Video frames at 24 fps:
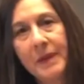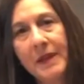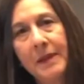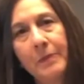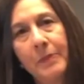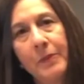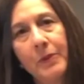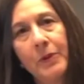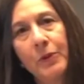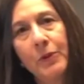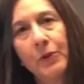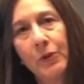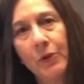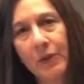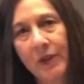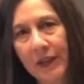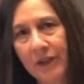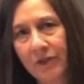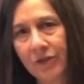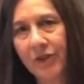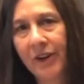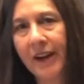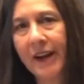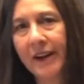people who
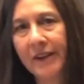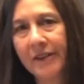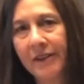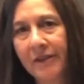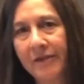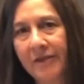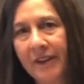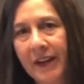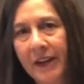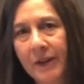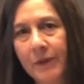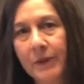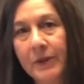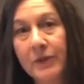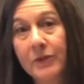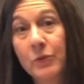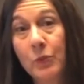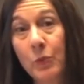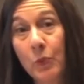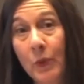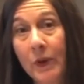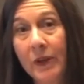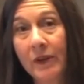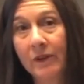contract the virus
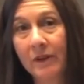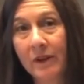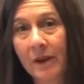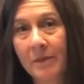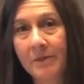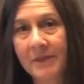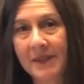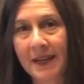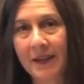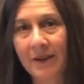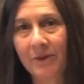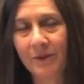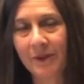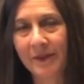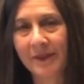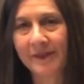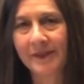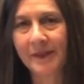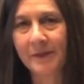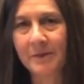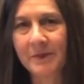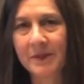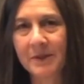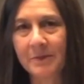will come down with
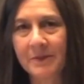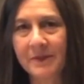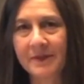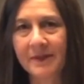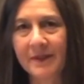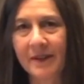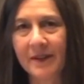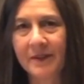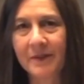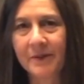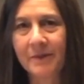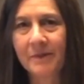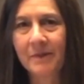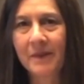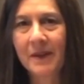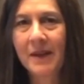symptoms though,